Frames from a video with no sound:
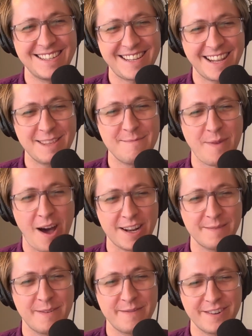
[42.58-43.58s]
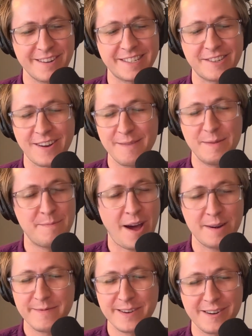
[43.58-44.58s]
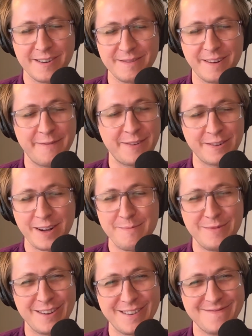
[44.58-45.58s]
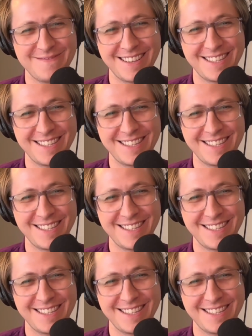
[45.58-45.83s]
It's at the bottom of your Instagram, the bottom of your Tumblr.